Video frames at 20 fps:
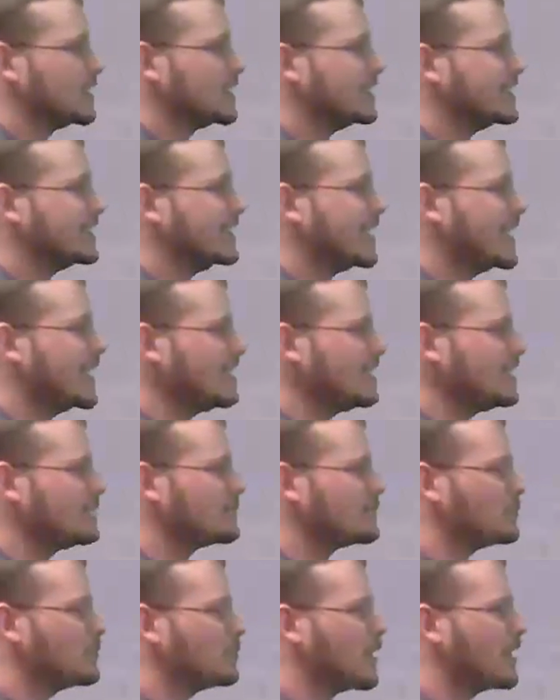And
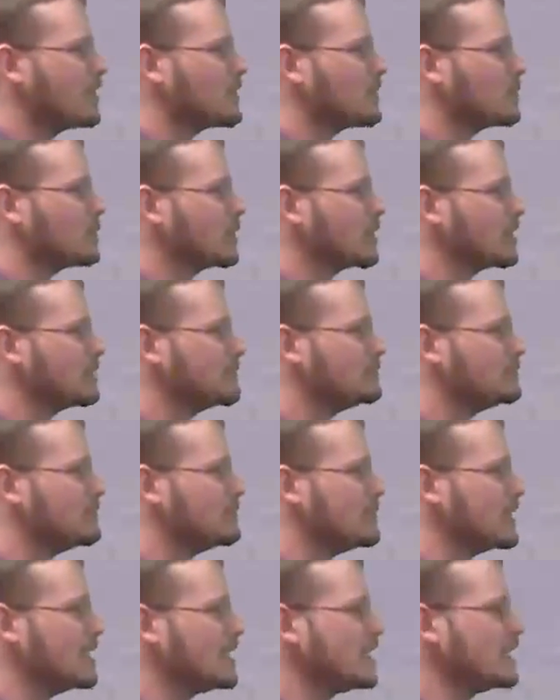today's weather will
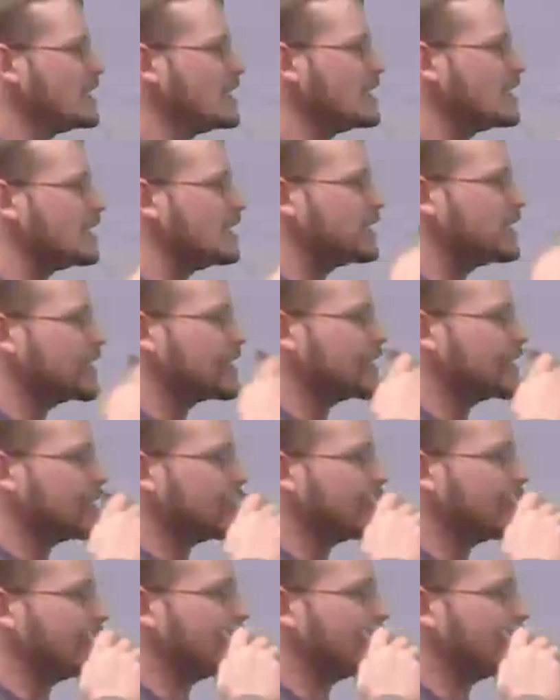be...